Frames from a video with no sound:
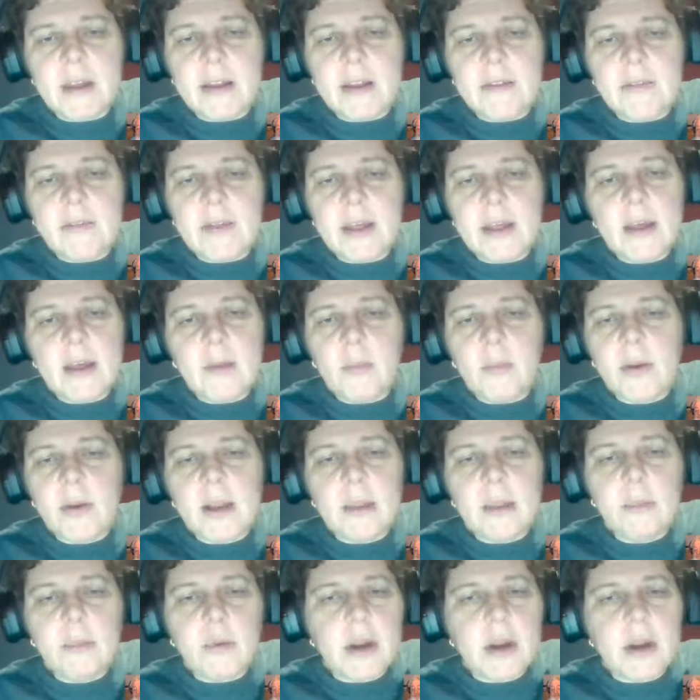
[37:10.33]
of it, when
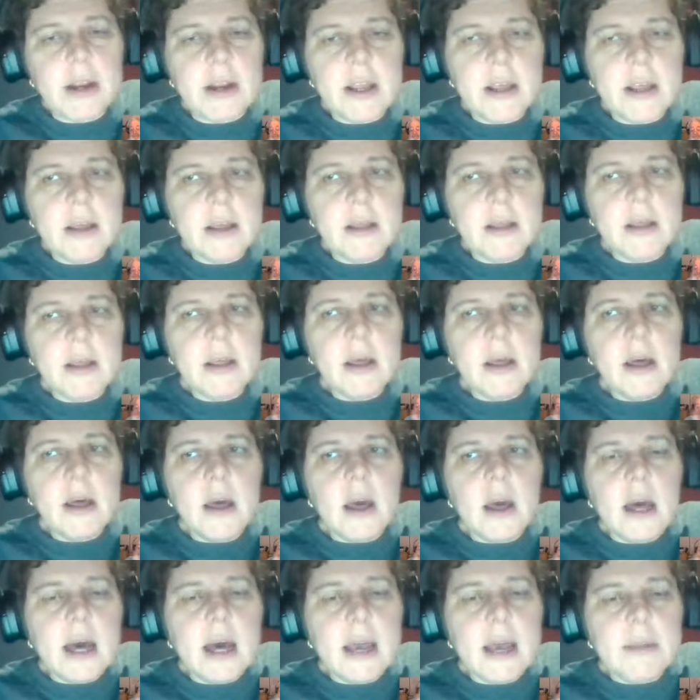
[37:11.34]
I'm writing,
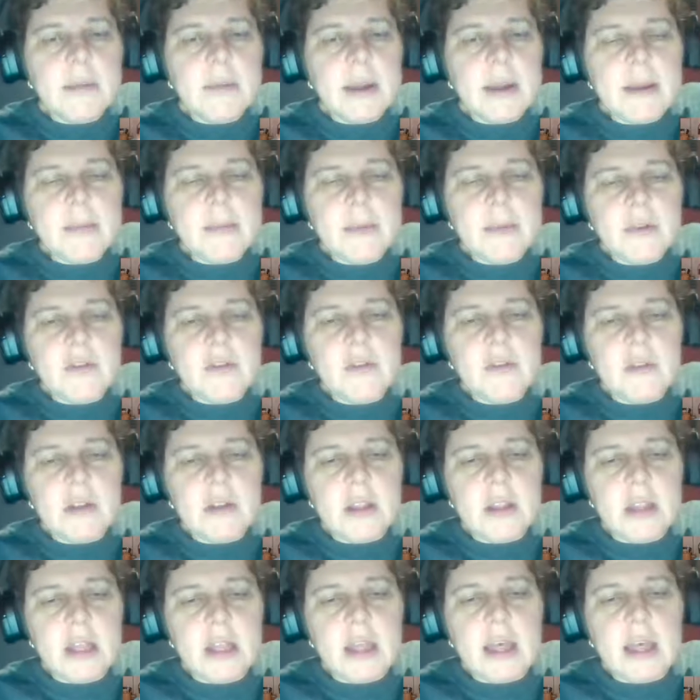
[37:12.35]
I write
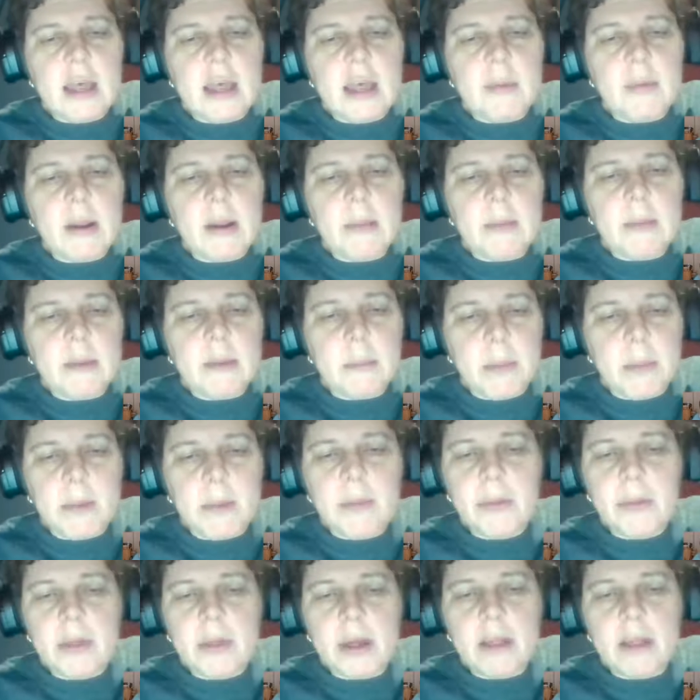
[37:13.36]
with
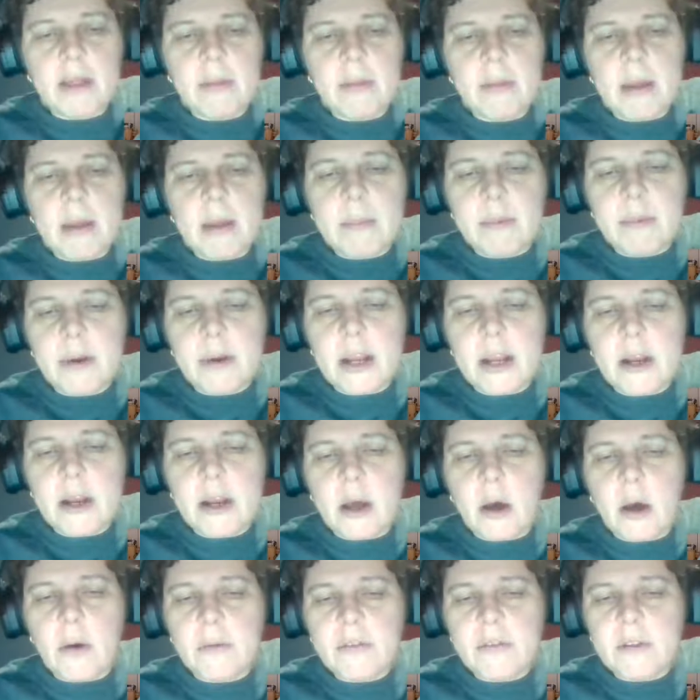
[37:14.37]
both sides of my brain
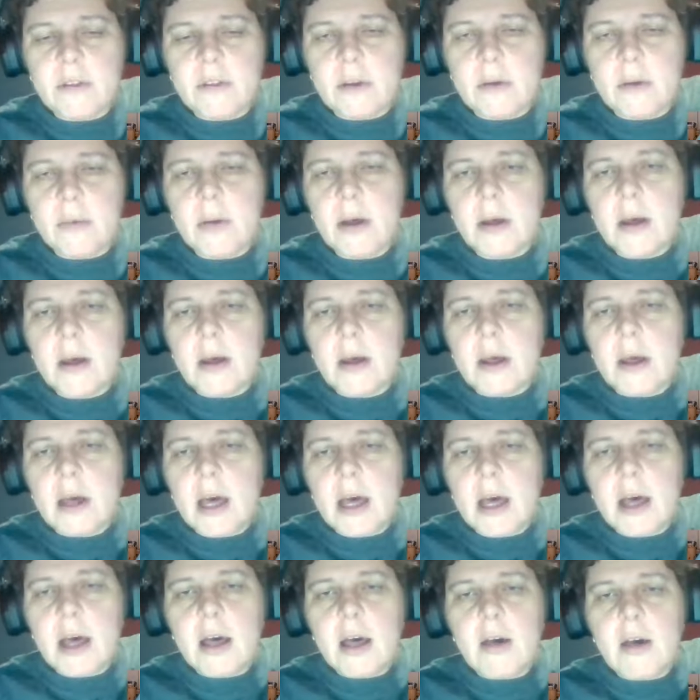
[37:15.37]
also.
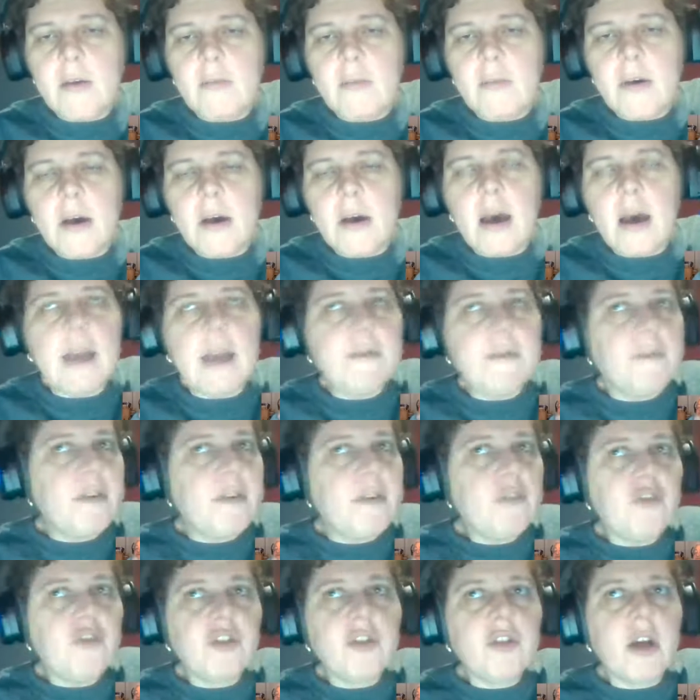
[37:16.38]
Of I
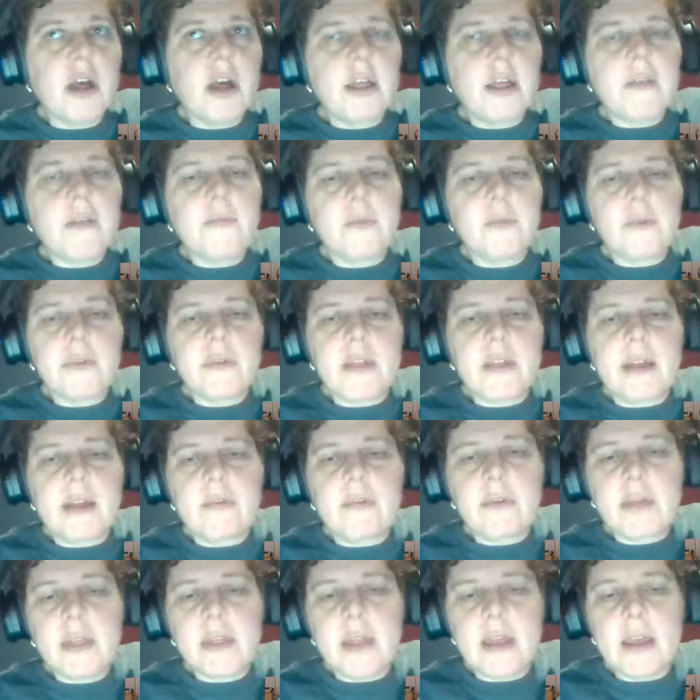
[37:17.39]
visualize first
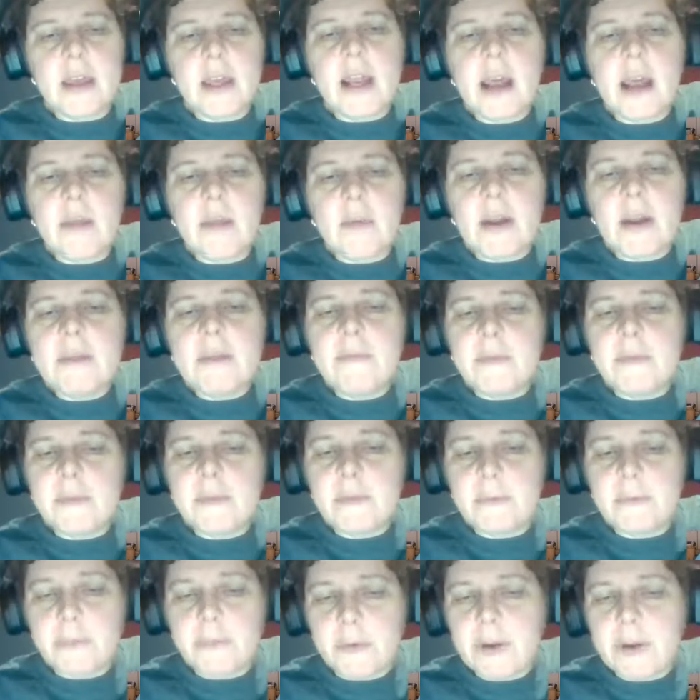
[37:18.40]
everything, and I write
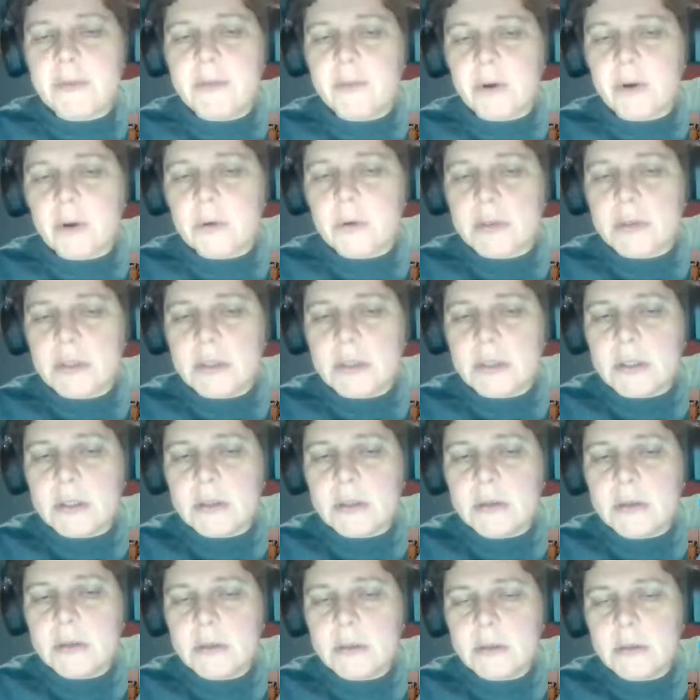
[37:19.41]
free
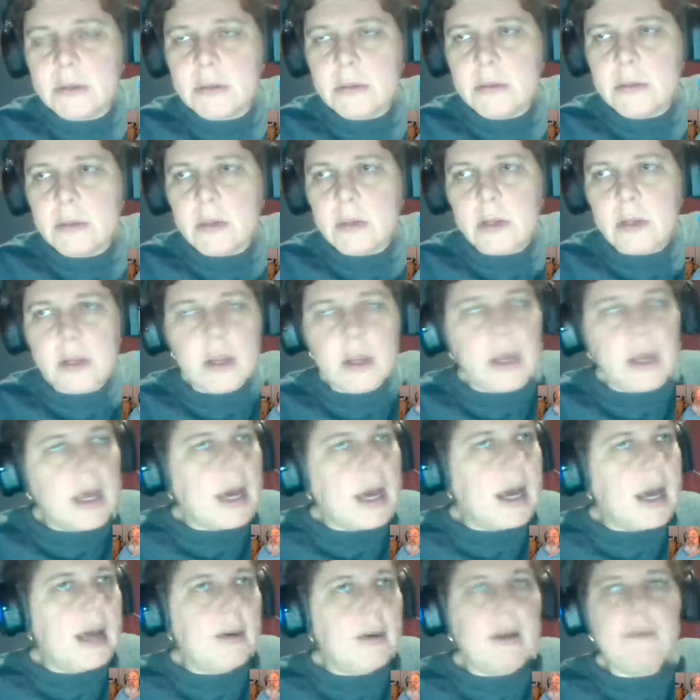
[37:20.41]
verse.
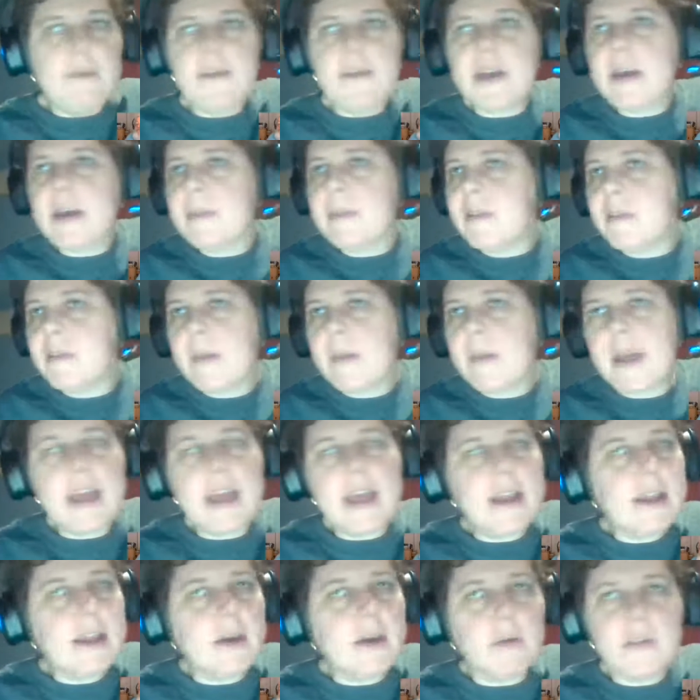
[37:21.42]
If it comes in my
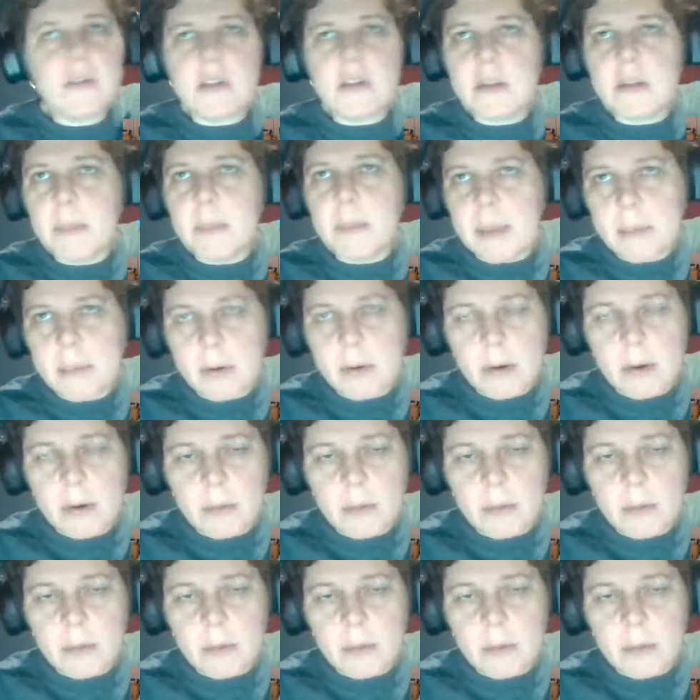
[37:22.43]
head, it goes on the paper.